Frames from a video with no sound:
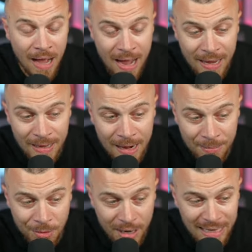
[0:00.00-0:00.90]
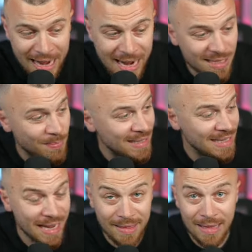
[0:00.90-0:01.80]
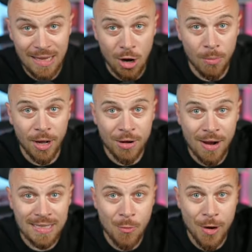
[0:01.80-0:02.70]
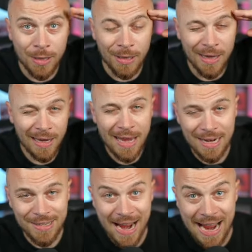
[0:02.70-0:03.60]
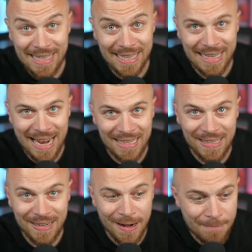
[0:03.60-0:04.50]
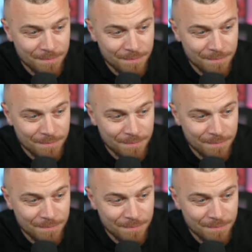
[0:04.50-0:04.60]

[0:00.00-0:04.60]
icon upgrade SBC, and your boy Crossy will catch you guys later.